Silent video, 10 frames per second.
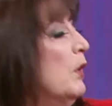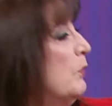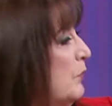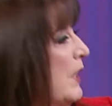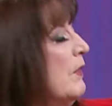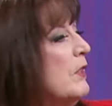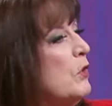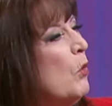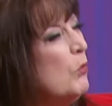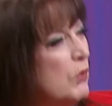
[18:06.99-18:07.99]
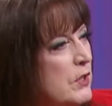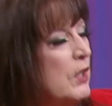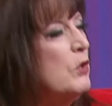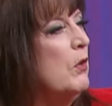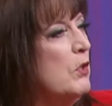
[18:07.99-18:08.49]
afraid of this
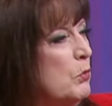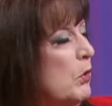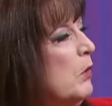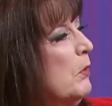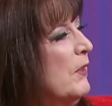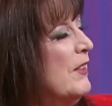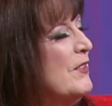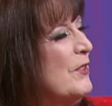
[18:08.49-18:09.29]
over-sexualized world we're in.